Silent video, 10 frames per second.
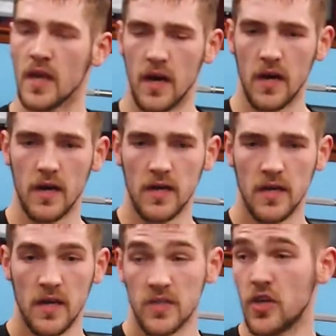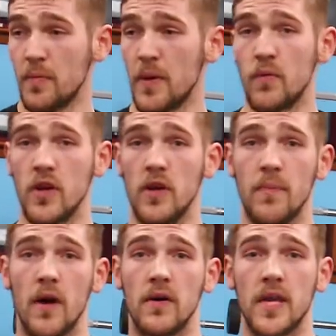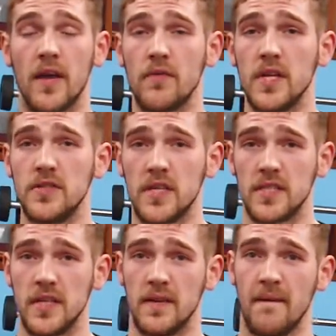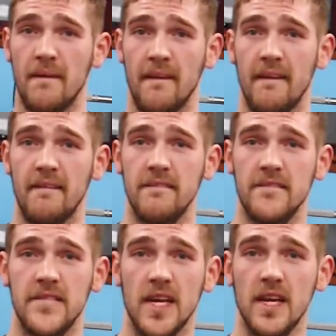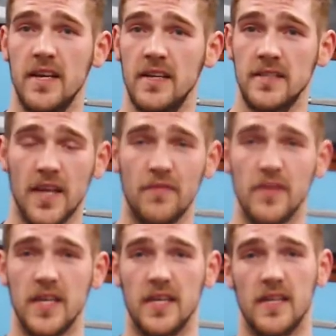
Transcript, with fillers: Uh, show people what you're about, get everyone interested. Mm, absolutely, yeah. yeah.